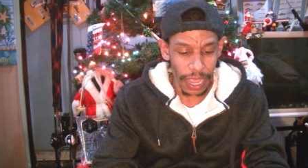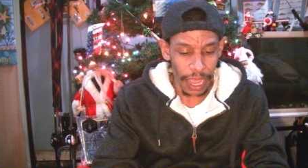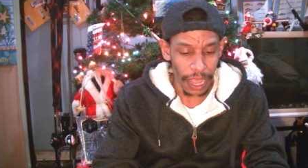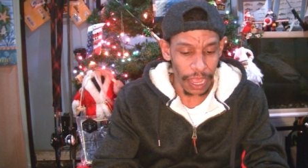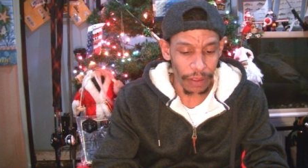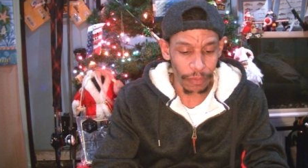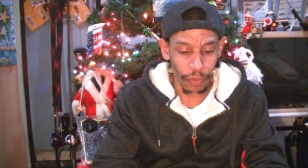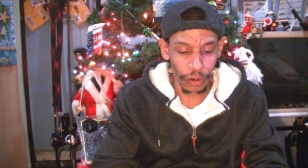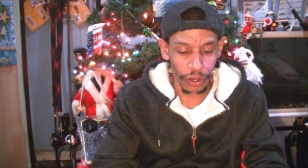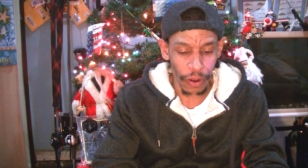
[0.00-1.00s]
Uh,
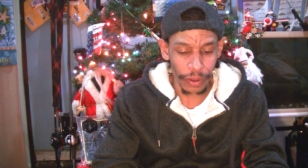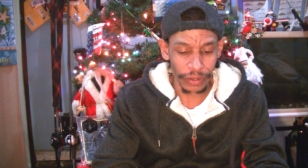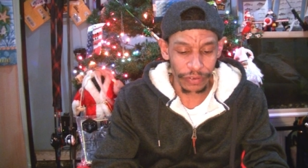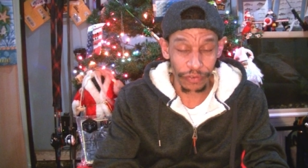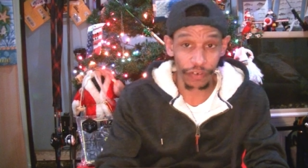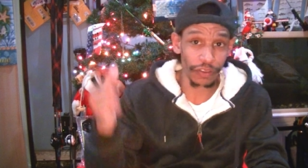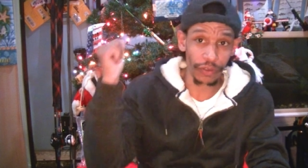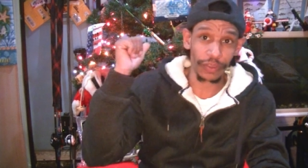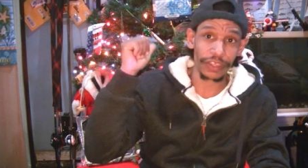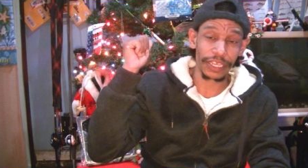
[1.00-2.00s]
we're going to show
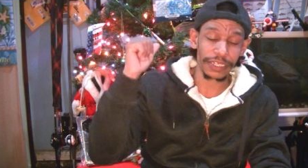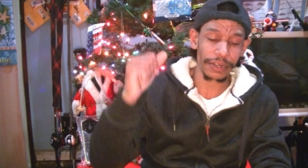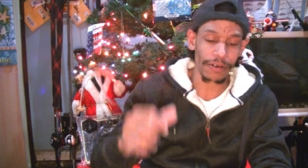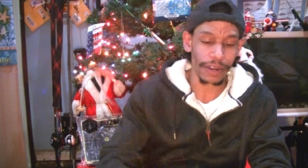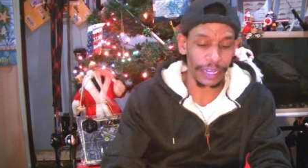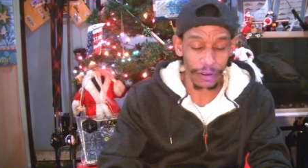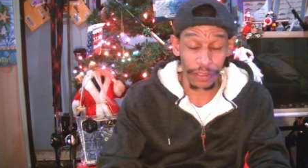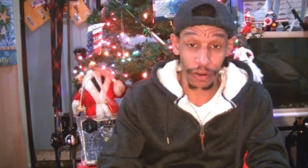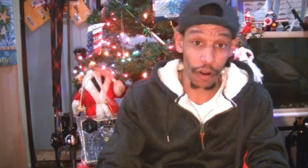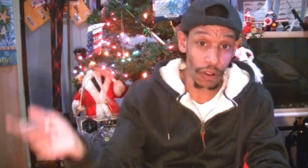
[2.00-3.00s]
you the things that are on here
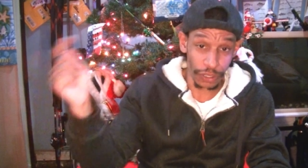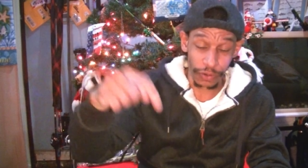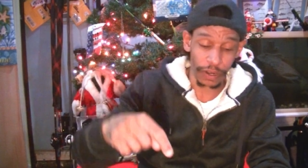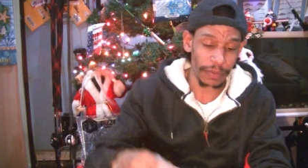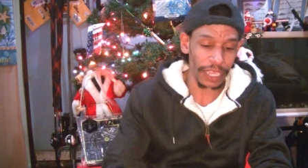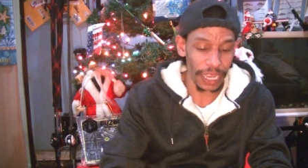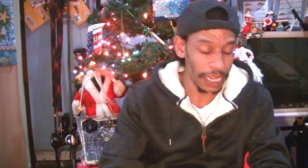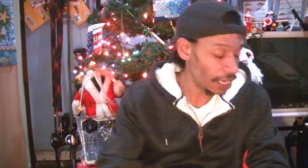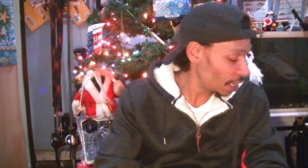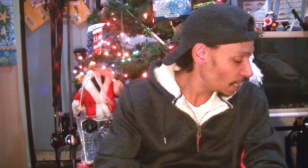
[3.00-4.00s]
that are also going to be in
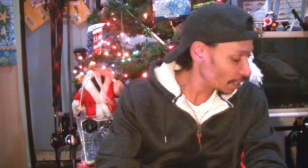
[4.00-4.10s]
it.